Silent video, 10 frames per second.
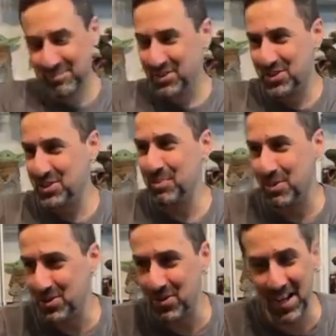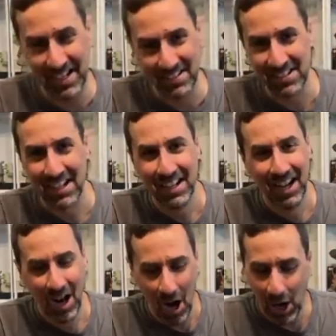Just super strange.
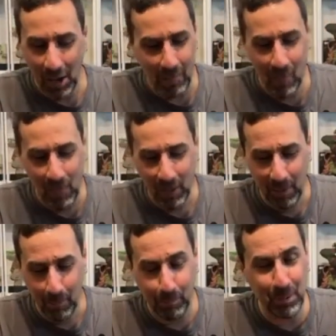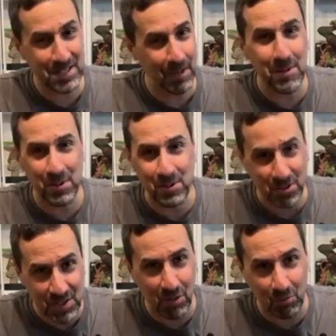But some of those
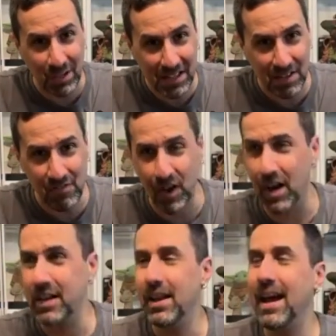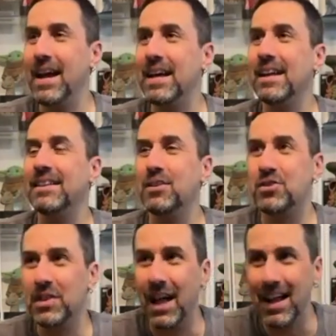are still really fun, and
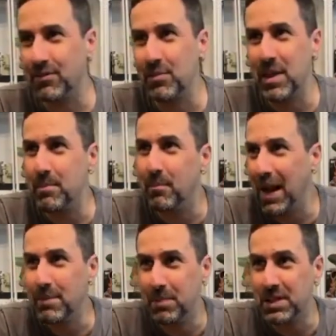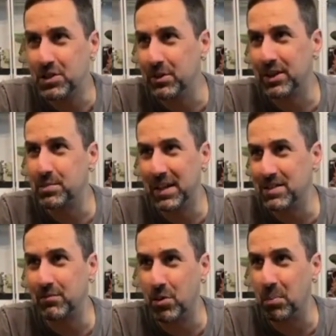there's a lot of them that might be too
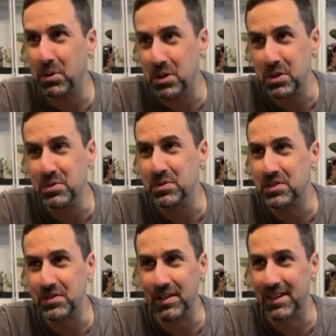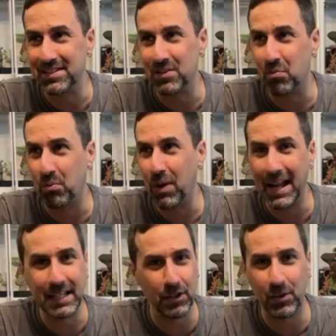expensive to produce as a
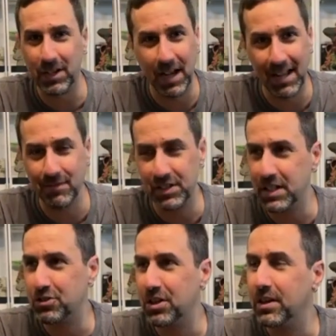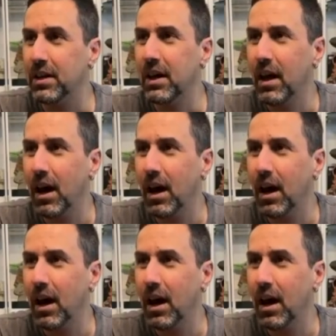regular kind of edition.